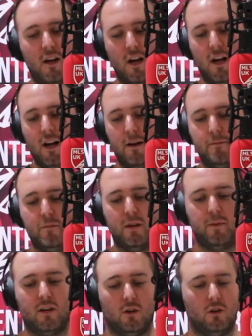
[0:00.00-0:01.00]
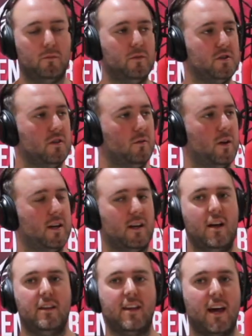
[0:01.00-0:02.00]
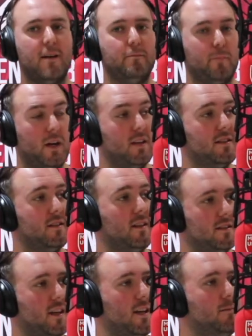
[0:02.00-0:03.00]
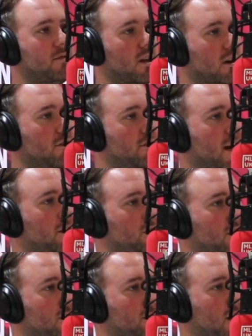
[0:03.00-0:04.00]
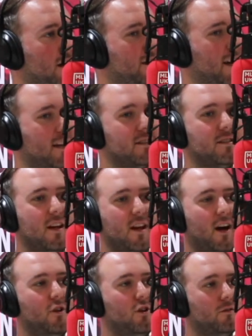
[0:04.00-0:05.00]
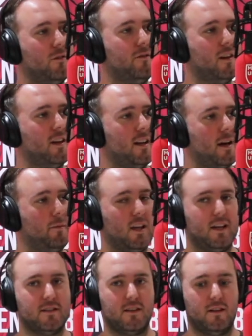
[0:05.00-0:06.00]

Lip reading: They beat Columbus at the weekend. They're beating the teams that are around them, and that's another thing in MLS.